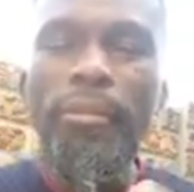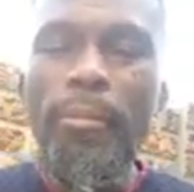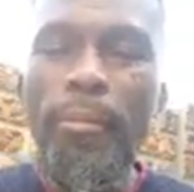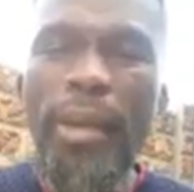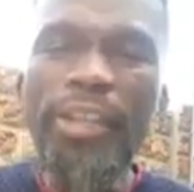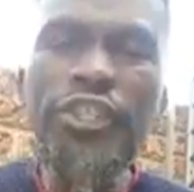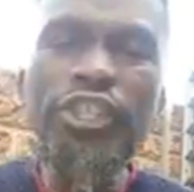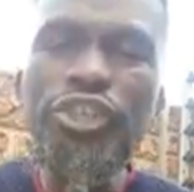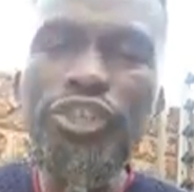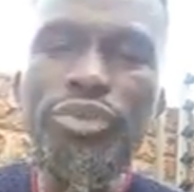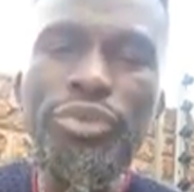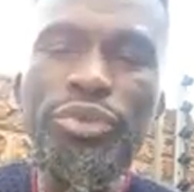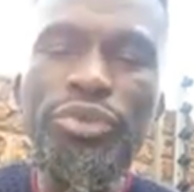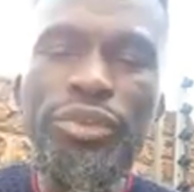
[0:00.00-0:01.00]
matching
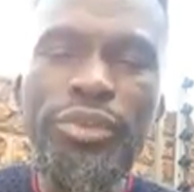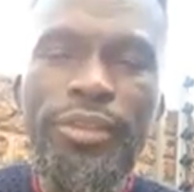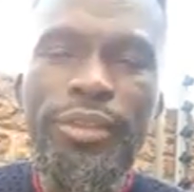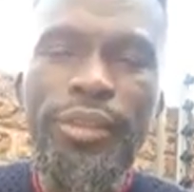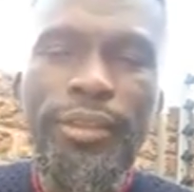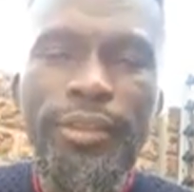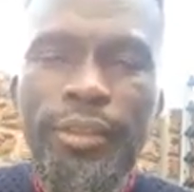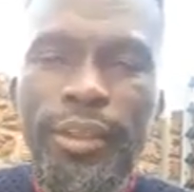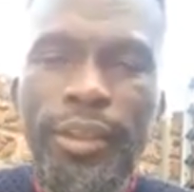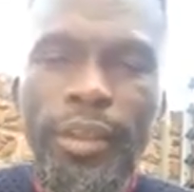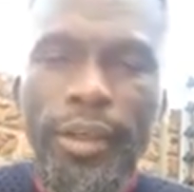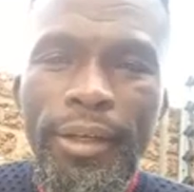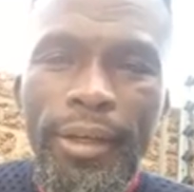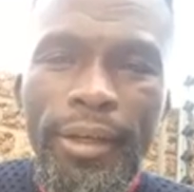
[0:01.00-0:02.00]
shoes
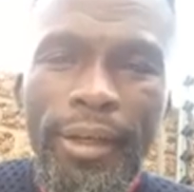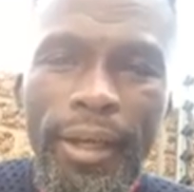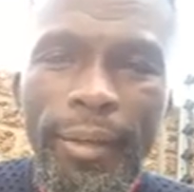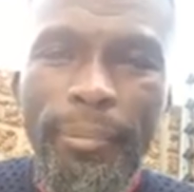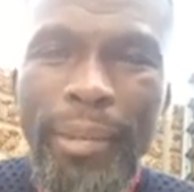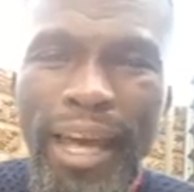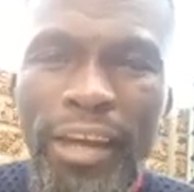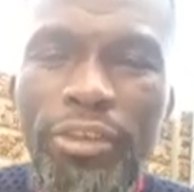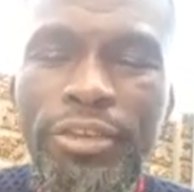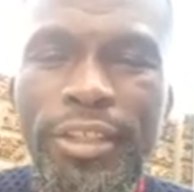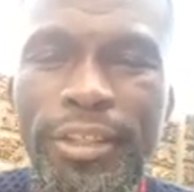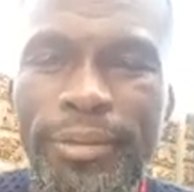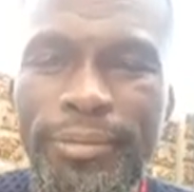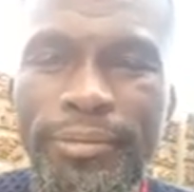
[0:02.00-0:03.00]
and
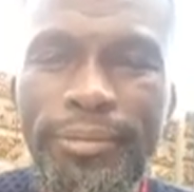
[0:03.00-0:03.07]
belt.